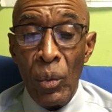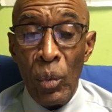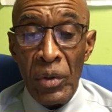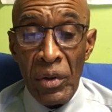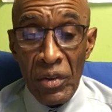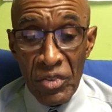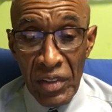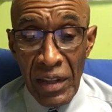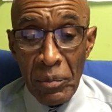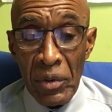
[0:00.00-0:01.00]
with her
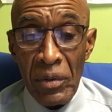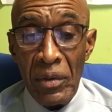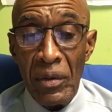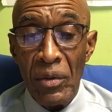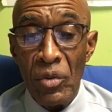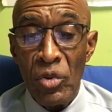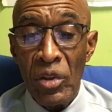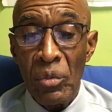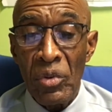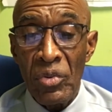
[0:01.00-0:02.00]
statement,
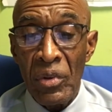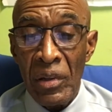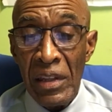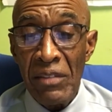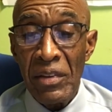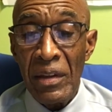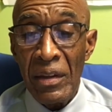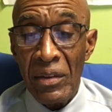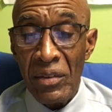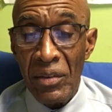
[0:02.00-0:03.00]
she was leaving
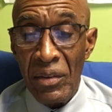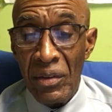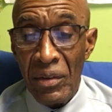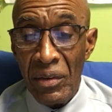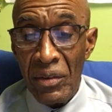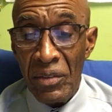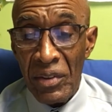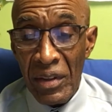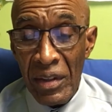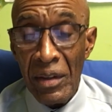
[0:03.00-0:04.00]
it
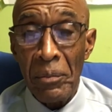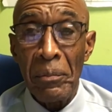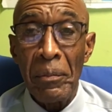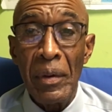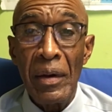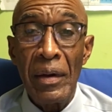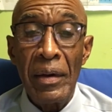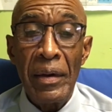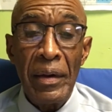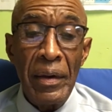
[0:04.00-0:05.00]
to him
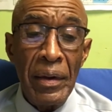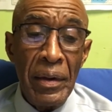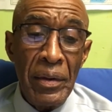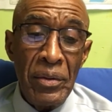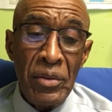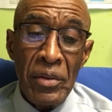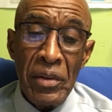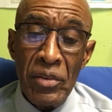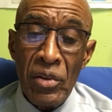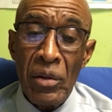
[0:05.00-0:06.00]
to
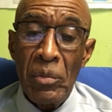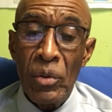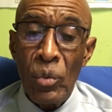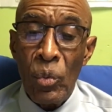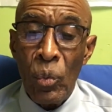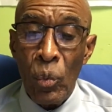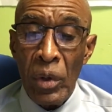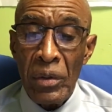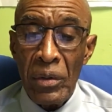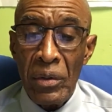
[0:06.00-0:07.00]
determine
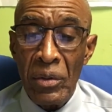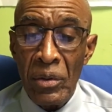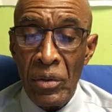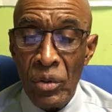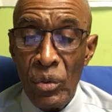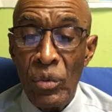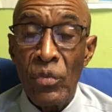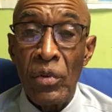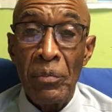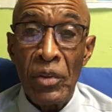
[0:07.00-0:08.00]
what to do
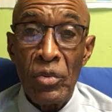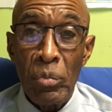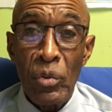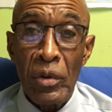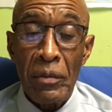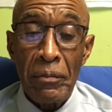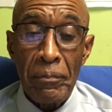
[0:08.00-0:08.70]
from this point.